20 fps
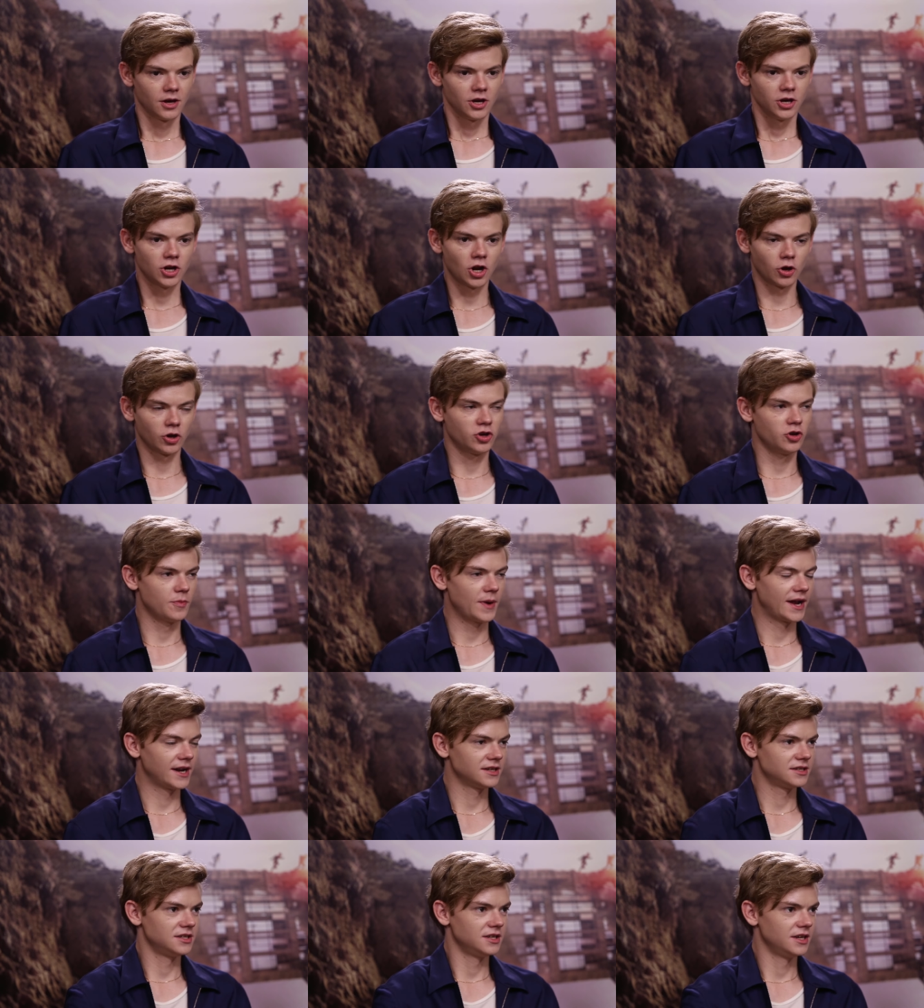you know
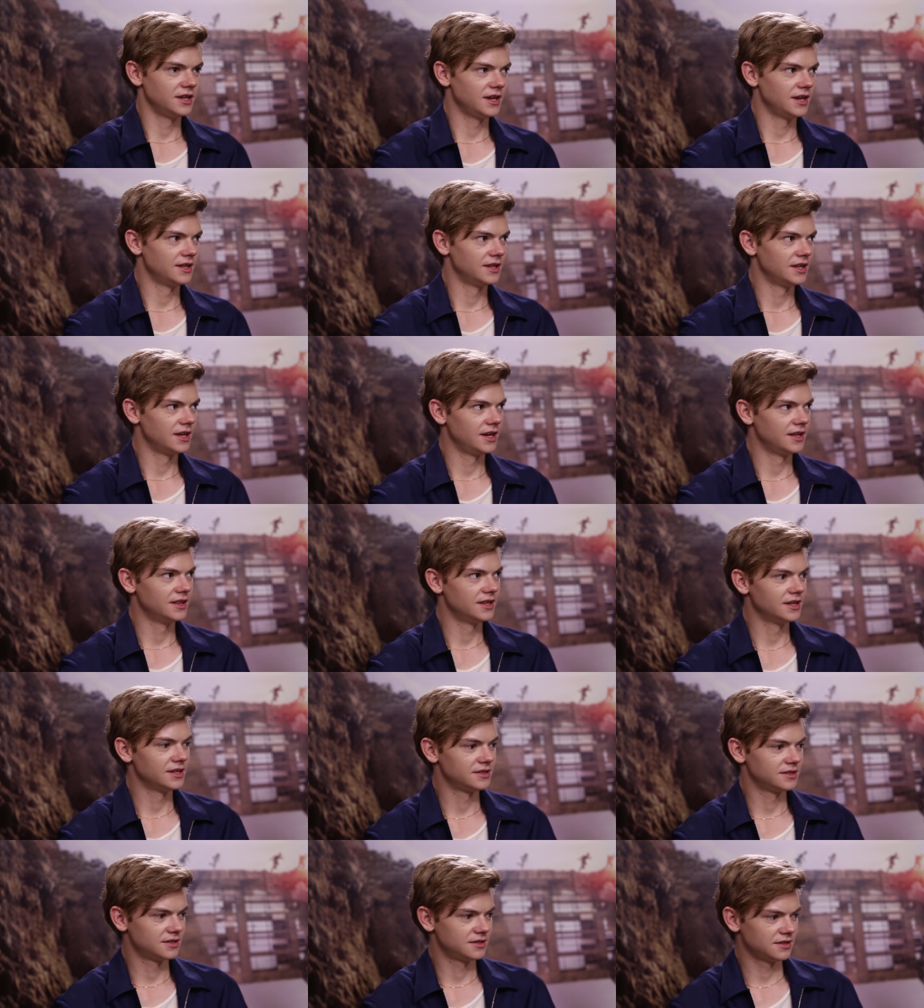humanity in the, in
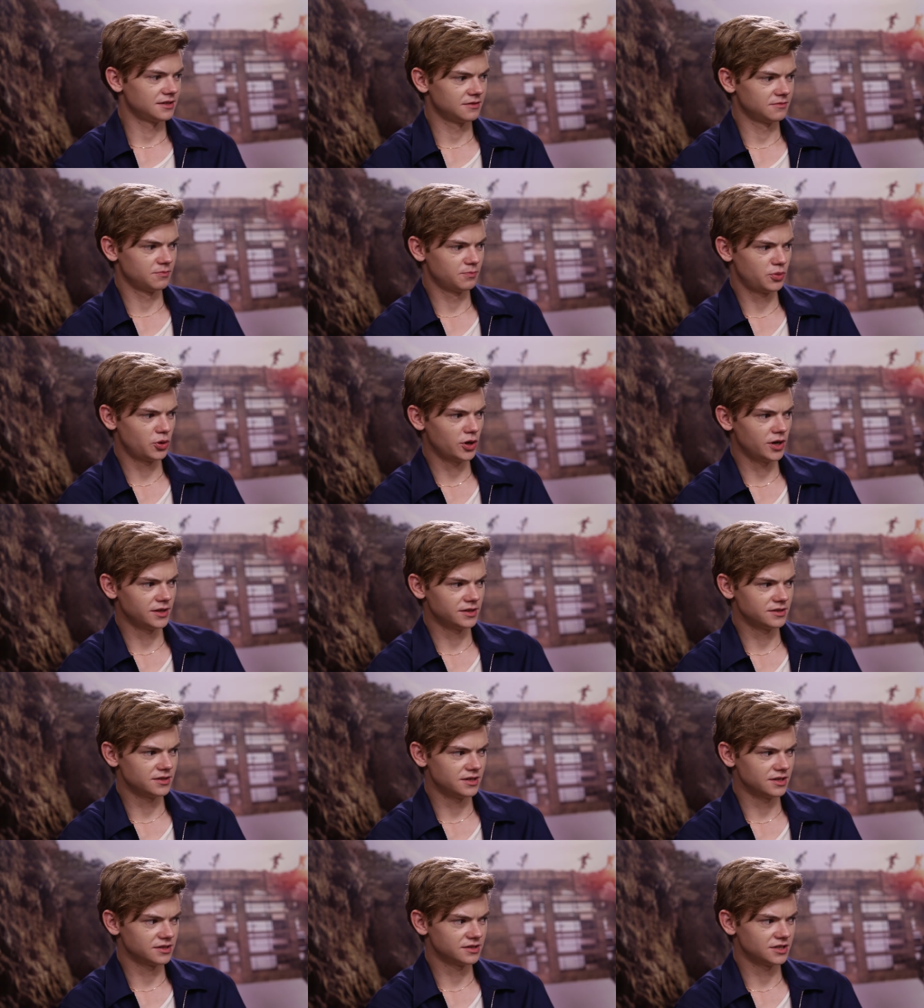this put
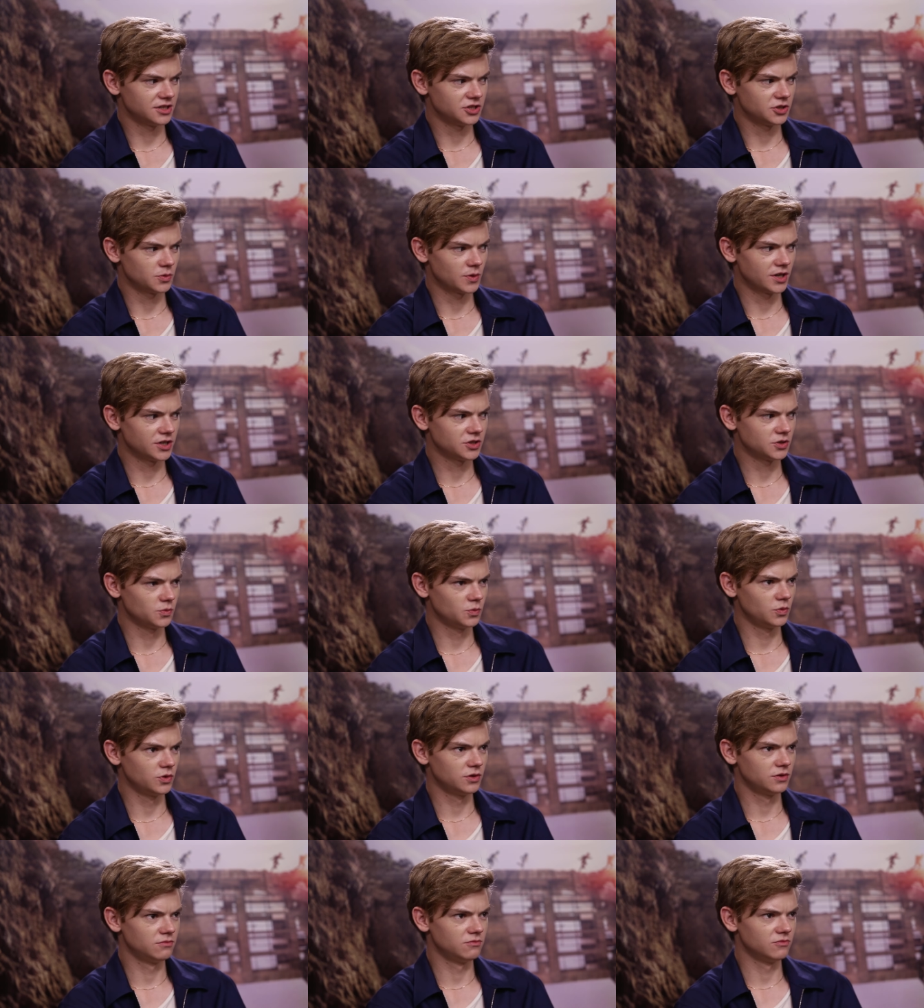into this situation
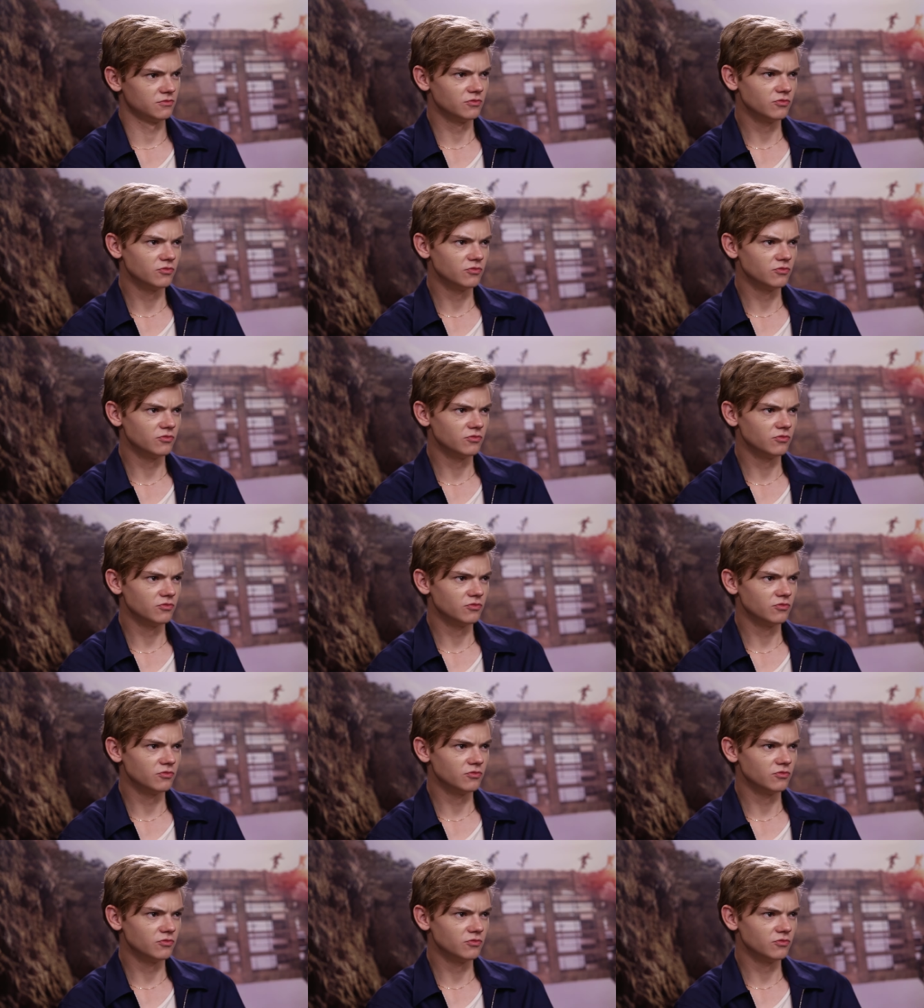would